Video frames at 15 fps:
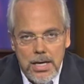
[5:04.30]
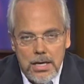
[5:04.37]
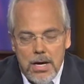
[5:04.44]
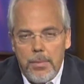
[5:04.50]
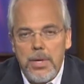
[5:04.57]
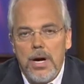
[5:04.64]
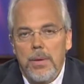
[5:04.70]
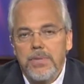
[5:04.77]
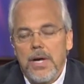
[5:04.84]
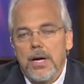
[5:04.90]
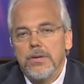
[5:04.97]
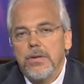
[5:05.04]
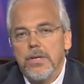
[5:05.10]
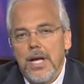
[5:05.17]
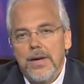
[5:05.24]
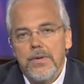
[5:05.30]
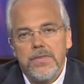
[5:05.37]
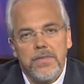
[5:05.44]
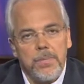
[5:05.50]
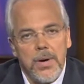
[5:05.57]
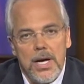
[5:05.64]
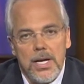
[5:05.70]
Coming up, Dr. David
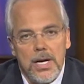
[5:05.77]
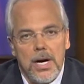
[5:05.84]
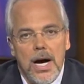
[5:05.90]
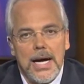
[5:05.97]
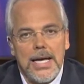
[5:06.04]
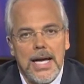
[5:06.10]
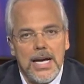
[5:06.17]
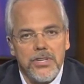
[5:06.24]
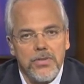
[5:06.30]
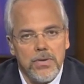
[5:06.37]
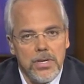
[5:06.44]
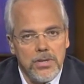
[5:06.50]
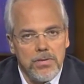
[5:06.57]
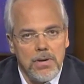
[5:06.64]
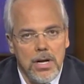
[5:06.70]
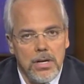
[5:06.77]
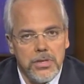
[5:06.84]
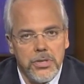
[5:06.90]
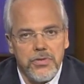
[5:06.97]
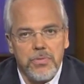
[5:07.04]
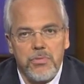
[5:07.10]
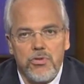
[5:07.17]
Cepeda, a
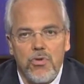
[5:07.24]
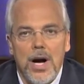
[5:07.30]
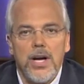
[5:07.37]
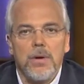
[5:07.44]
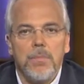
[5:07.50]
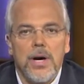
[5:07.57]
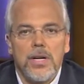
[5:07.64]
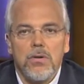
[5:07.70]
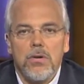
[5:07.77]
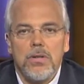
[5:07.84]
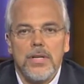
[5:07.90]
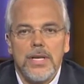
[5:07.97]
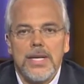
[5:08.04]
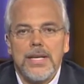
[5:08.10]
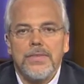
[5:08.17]
gastroenterologist from Dreyer Medical Clinic,